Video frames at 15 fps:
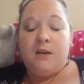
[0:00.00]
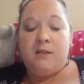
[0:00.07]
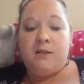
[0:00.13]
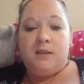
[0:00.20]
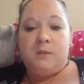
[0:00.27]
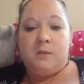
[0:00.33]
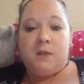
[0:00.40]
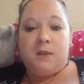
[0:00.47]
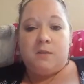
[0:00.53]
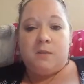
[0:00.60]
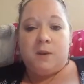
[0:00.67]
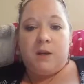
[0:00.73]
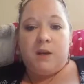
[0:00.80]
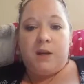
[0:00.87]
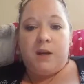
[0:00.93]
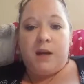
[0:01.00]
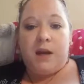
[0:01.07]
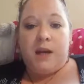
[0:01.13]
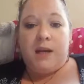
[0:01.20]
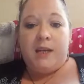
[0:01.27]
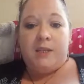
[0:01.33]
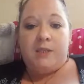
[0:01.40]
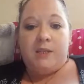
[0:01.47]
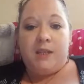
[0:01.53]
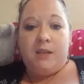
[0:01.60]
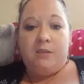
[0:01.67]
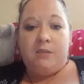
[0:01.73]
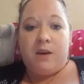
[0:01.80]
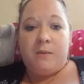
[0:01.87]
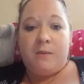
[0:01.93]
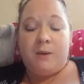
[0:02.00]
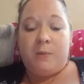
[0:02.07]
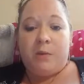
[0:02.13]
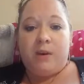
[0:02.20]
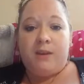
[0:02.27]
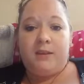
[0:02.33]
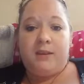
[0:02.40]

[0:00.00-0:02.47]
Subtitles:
some different ideas that you've come up with,